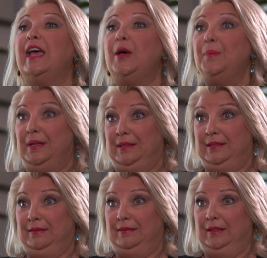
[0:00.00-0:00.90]
it
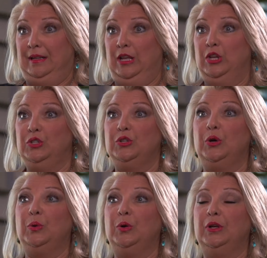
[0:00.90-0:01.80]
happens.
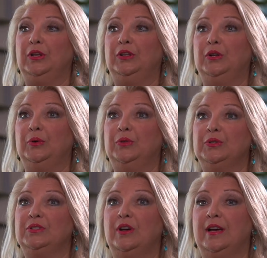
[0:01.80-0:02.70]
So, you know,
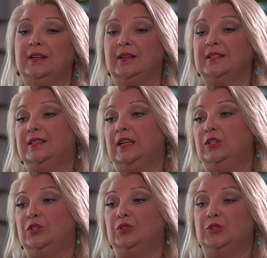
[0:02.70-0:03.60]
there's not
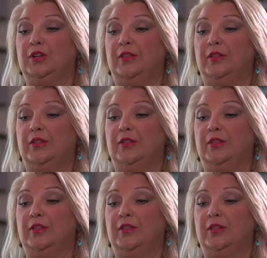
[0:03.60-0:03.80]
stages, there's